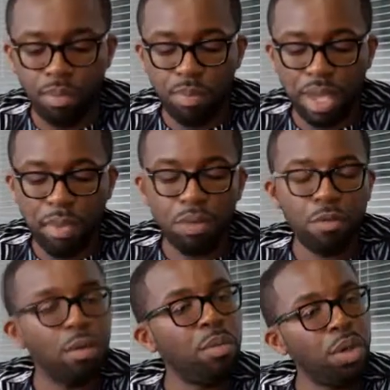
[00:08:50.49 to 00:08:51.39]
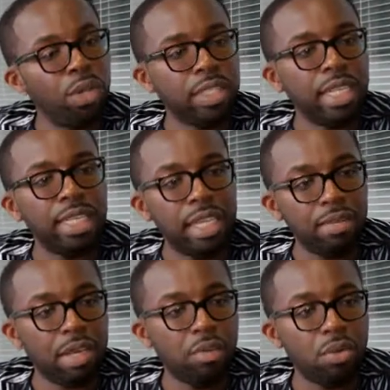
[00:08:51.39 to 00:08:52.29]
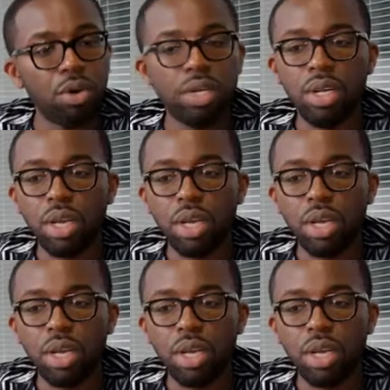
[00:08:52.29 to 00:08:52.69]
people from Oyo State living abroad